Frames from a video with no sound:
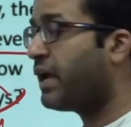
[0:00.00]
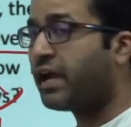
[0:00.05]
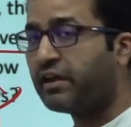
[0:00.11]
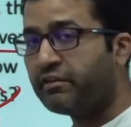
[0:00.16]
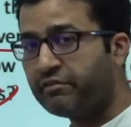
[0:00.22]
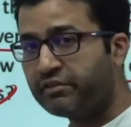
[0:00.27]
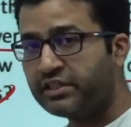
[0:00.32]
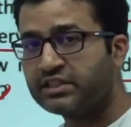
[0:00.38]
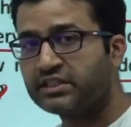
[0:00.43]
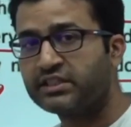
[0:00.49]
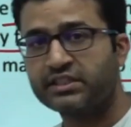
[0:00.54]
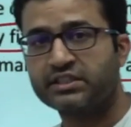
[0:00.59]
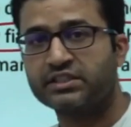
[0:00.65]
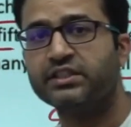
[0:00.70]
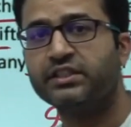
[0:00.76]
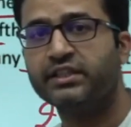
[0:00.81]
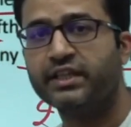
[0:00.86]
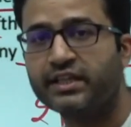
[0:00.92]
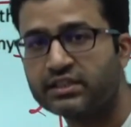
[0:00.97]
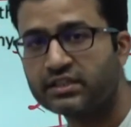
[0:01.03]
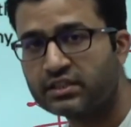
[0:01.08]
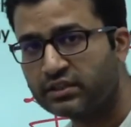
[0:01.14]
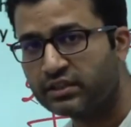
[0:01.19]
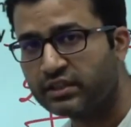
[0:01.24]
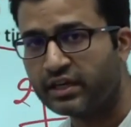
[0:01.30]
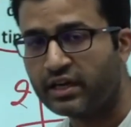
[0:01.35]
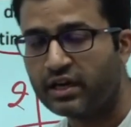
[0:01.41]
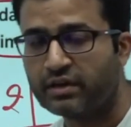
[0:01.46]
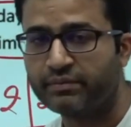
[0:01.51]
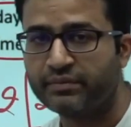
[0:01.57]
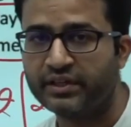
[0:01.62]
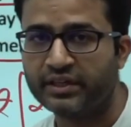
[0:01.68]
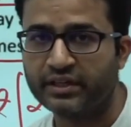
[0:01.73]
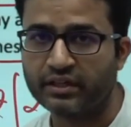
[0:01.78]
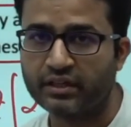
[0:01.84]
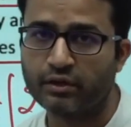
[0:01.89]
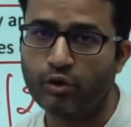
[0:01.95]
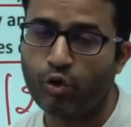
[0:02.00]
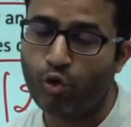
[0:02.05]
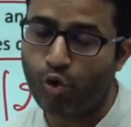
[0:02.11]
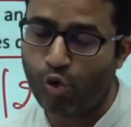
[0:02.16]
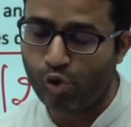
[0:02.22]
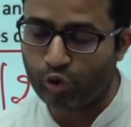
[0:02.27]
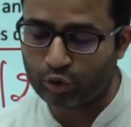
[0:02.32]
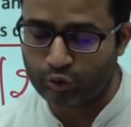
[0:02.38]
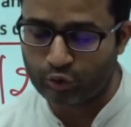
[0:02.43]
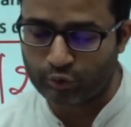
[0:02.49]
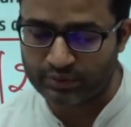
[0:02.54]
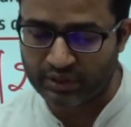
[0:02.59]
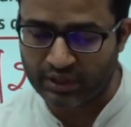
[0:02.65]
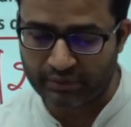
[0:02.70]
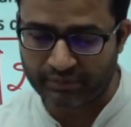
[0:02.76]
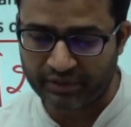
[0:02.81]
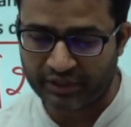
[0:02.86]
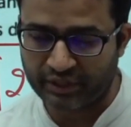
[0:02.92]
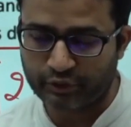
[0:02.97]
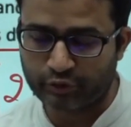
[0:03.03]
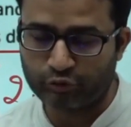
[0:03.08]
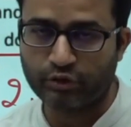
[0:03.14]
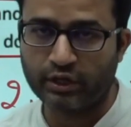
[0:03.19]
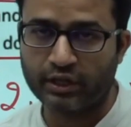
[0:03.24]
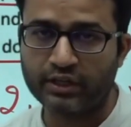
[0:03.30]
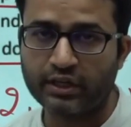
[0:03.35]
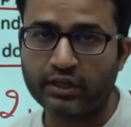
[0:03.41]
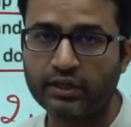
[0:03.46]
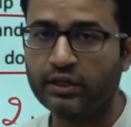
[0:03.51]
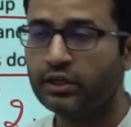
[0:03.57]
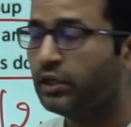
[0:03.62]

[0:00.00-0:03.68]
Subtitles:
Every 60 days they are meeting, all groups are meeting together.